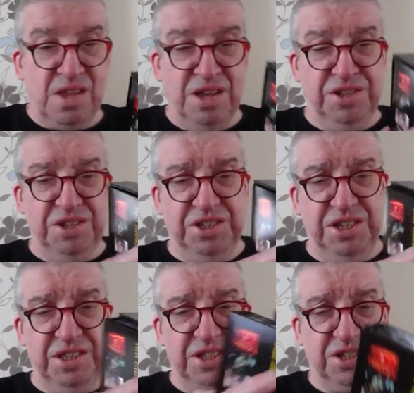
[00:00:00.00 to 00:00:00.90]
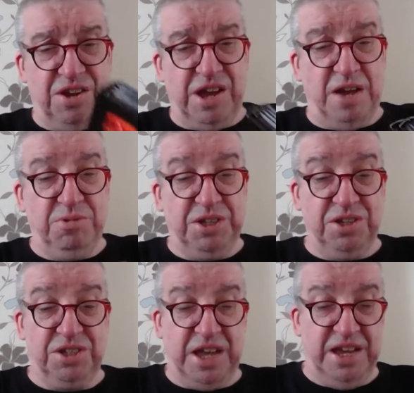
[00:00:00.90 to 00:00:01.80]
as you can see, this has got an
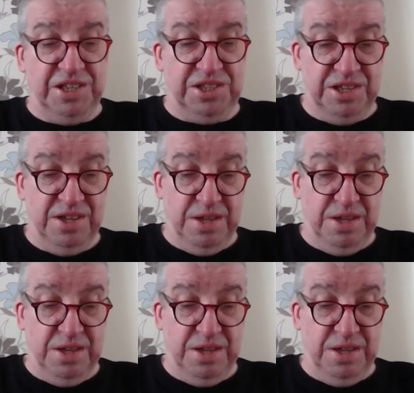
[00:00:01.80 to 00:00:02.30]
outer case.